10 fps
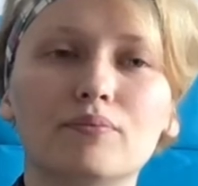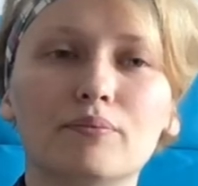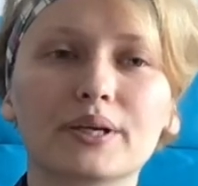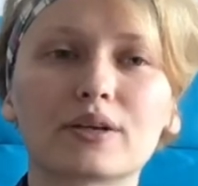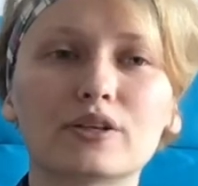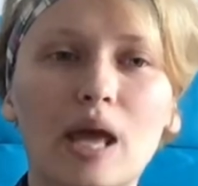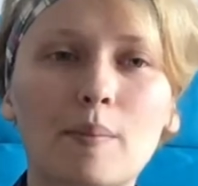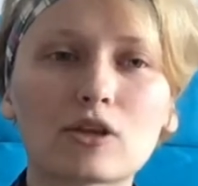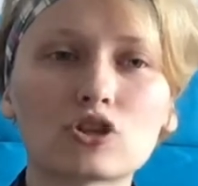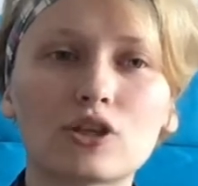bigger
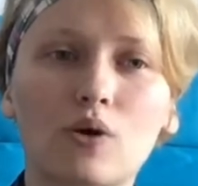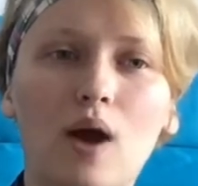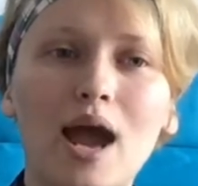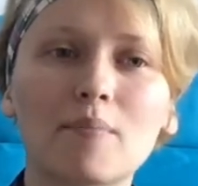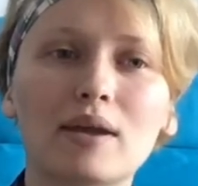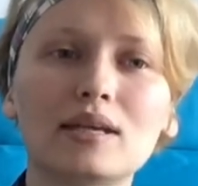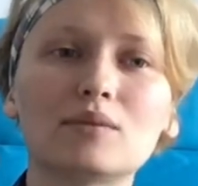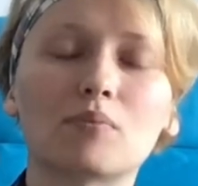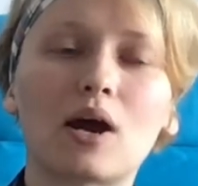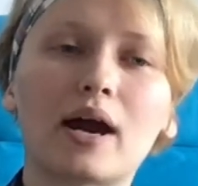dimension no I made
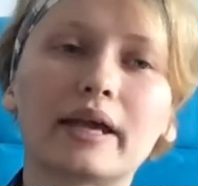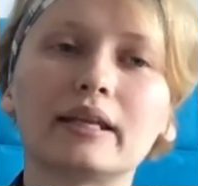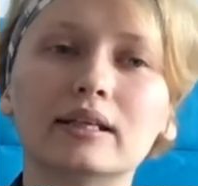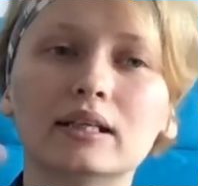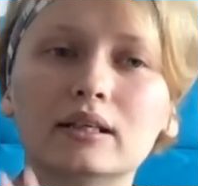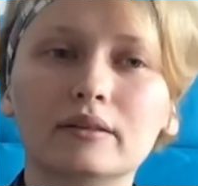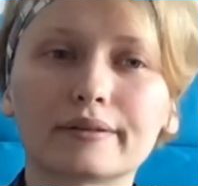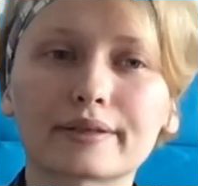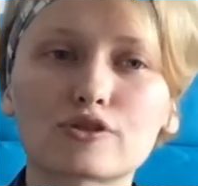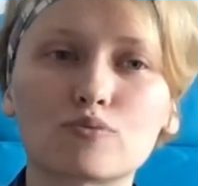mine
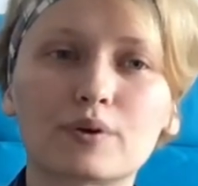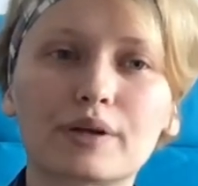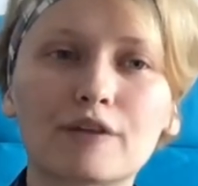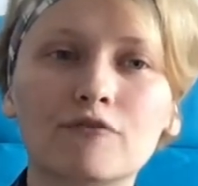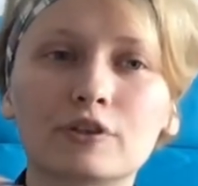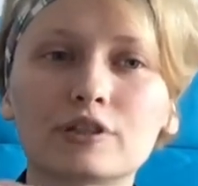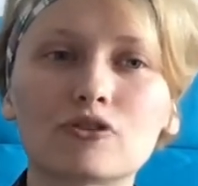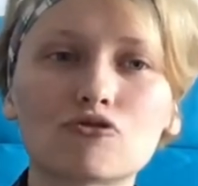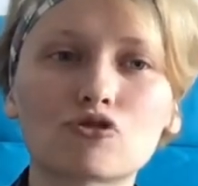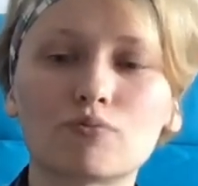like super even
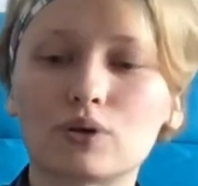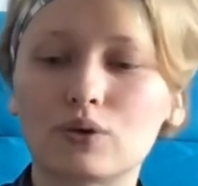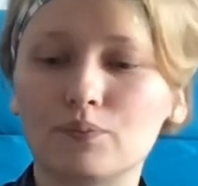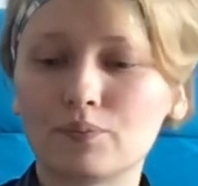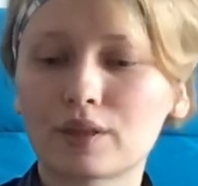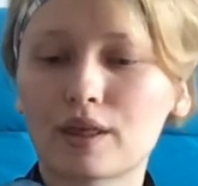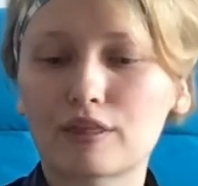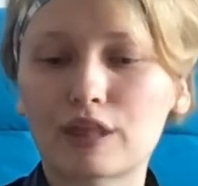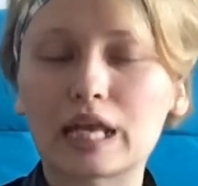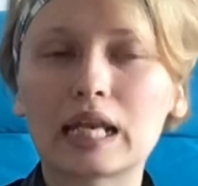super
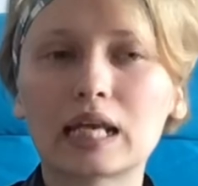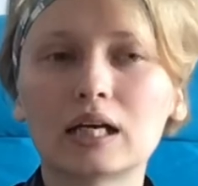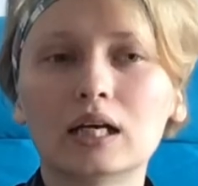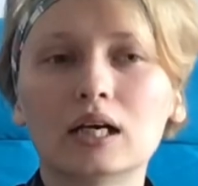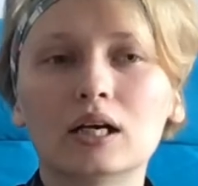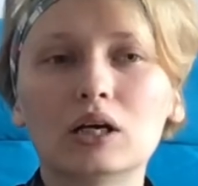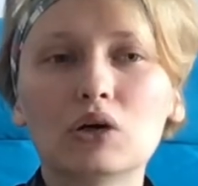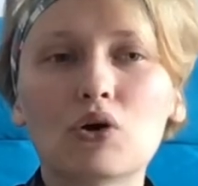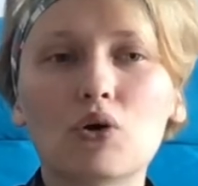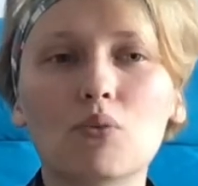thin
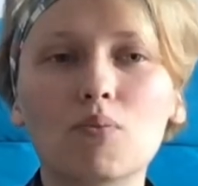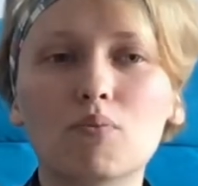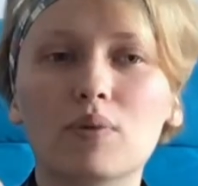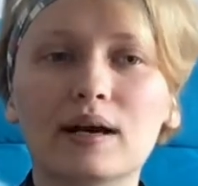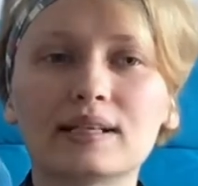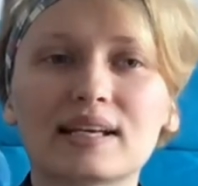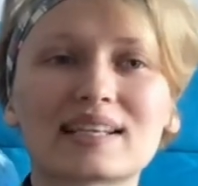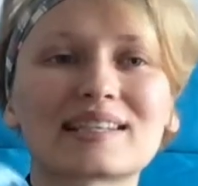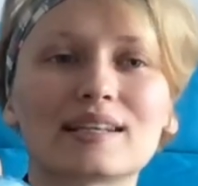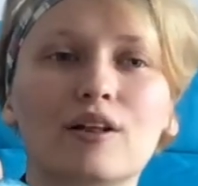but
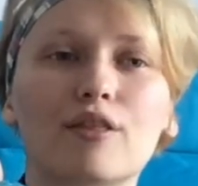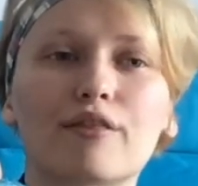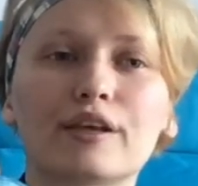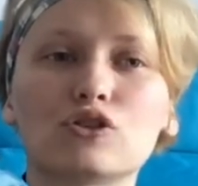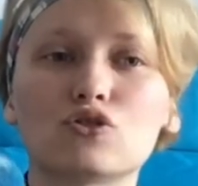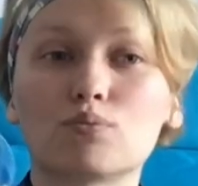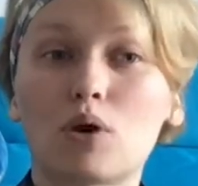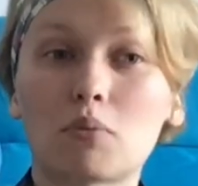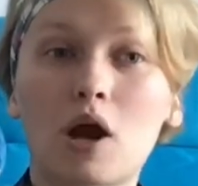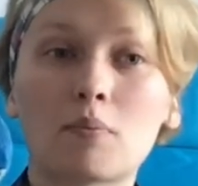still they do
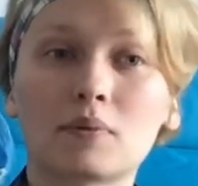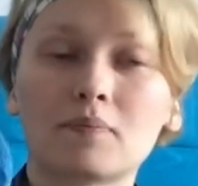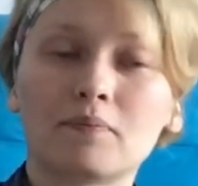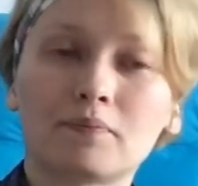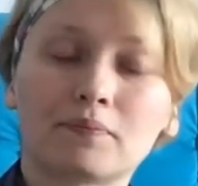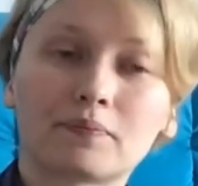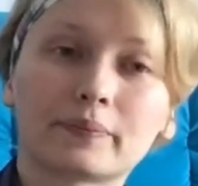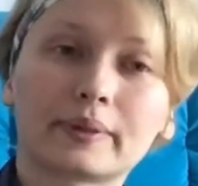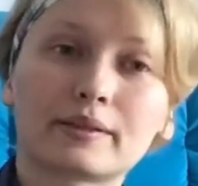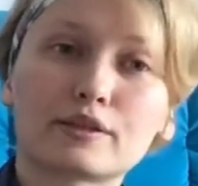pop up
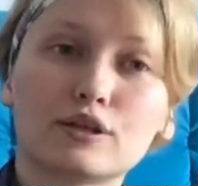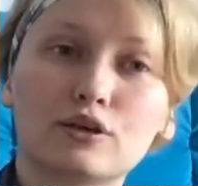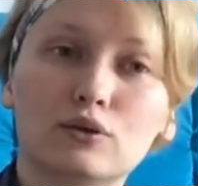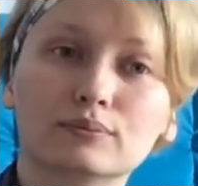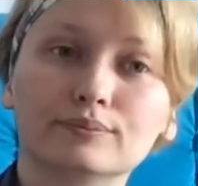so